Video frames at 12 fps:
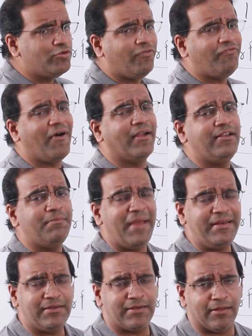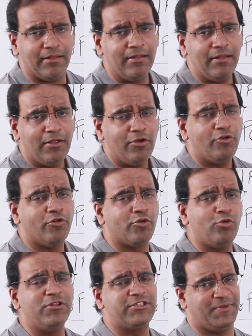two fundamental
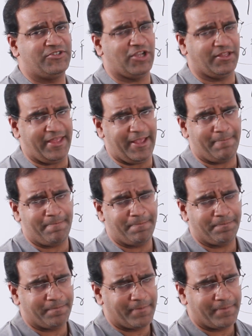rules which are there.